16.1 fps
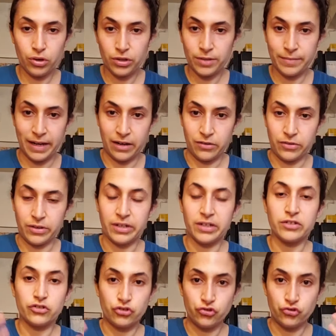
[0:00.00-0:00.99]
them out,
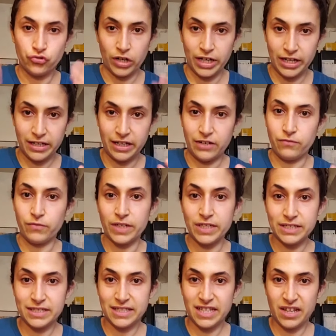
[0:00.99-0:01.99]
drain and
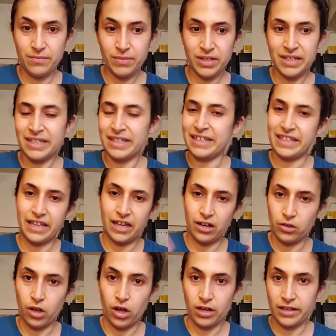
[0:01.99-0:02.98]
rinse them, get
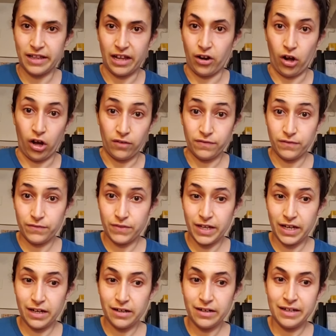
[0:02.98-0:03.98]
a lot of that off of
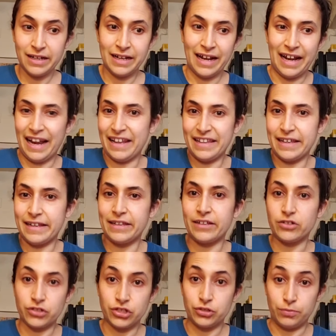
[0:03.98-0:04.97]
there, and then they're
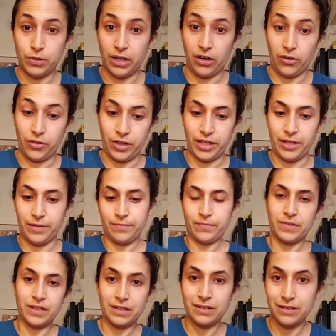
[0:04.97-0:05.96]
super healthy.
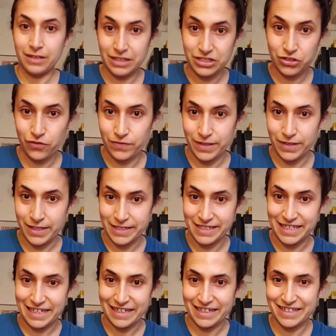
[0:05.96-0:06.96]
Let's go over to the
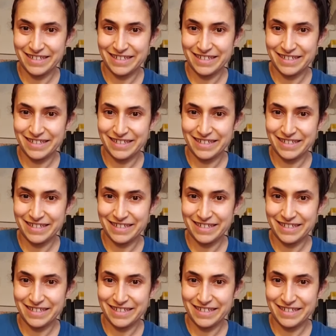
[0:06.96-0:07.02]
sink.